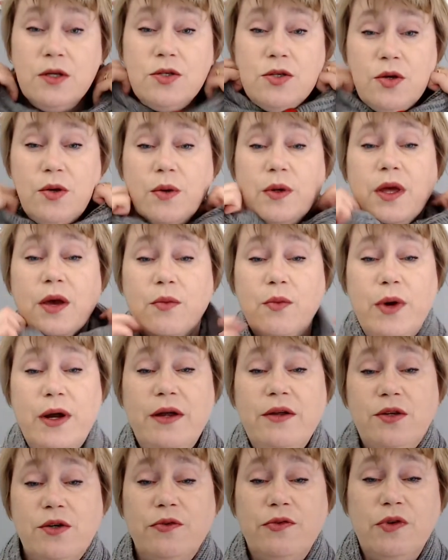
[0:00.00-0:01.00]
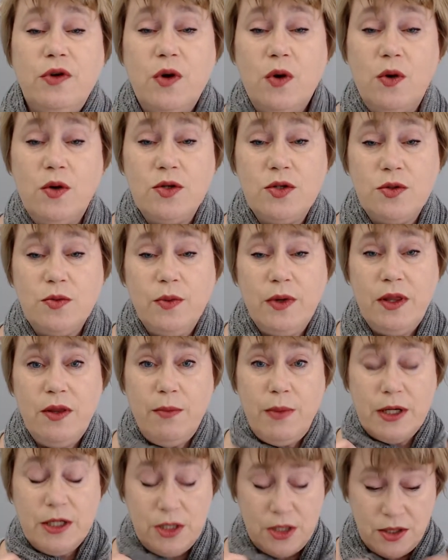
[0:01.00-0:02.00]
you can wear it, of course, with the
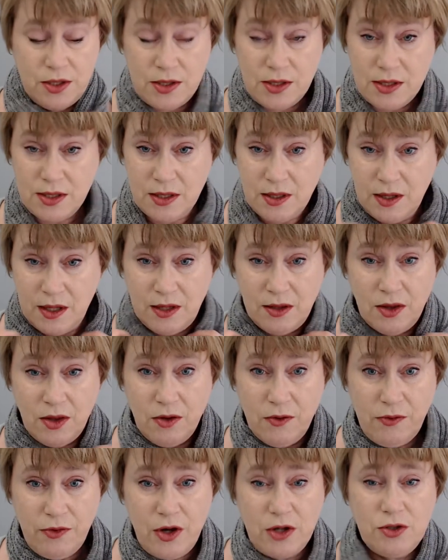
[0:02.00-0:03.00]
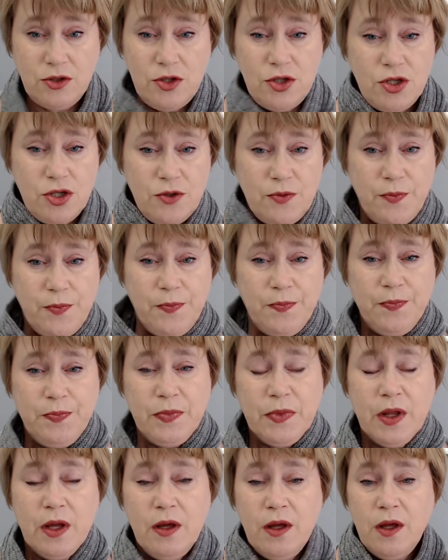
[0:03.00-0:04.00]
buttons in the front.
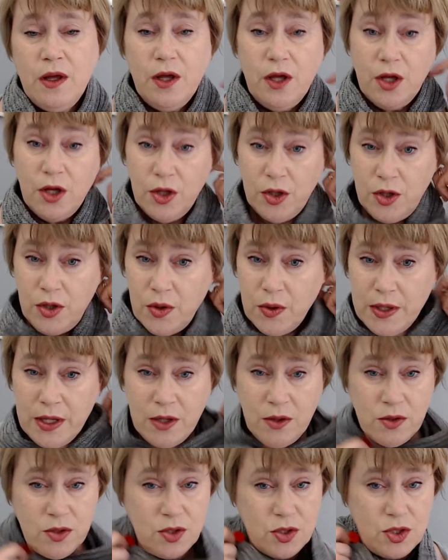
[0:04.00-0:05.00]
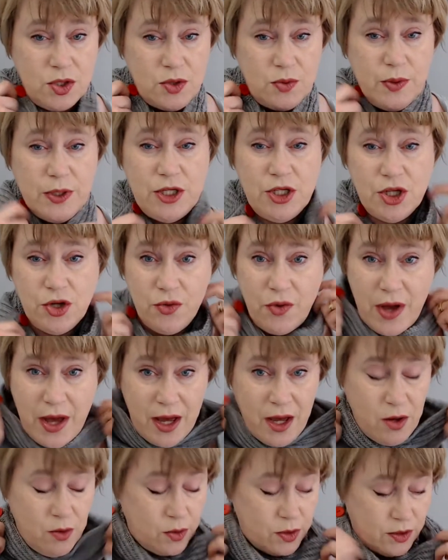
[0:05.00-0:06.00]
You can also switch
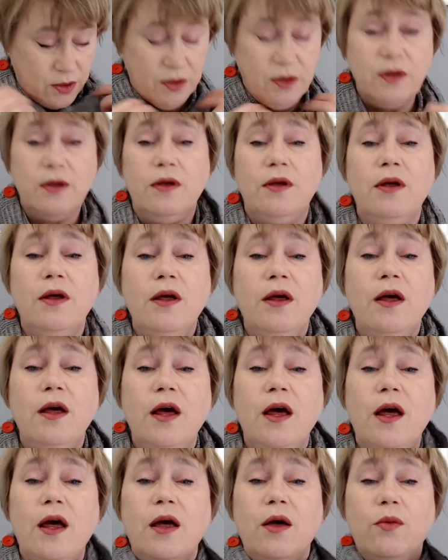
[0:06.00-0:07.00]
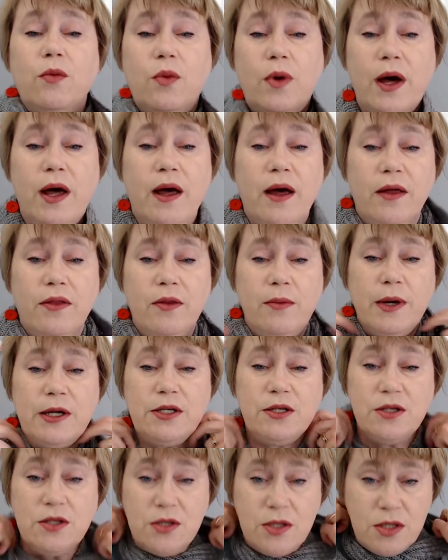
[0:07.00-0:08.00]
around and wear the
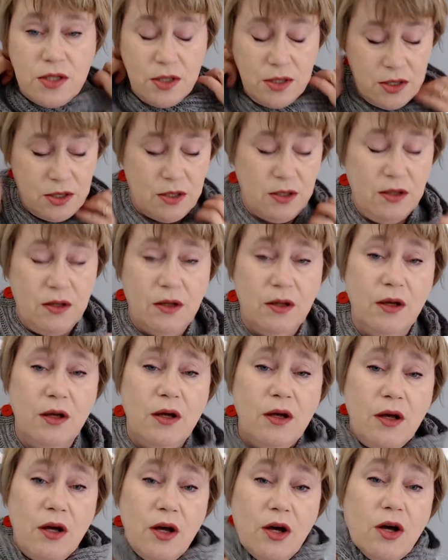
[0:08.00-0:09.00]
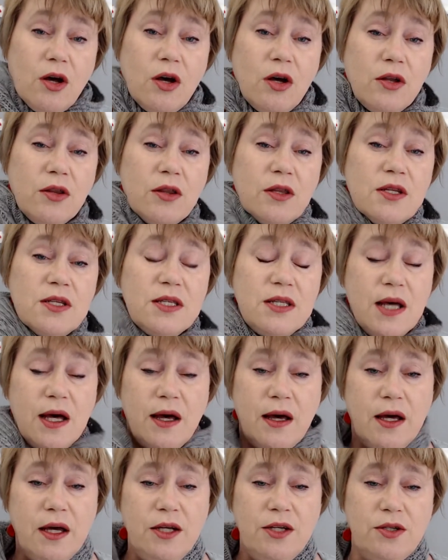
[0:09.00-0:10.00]
buttons on the side.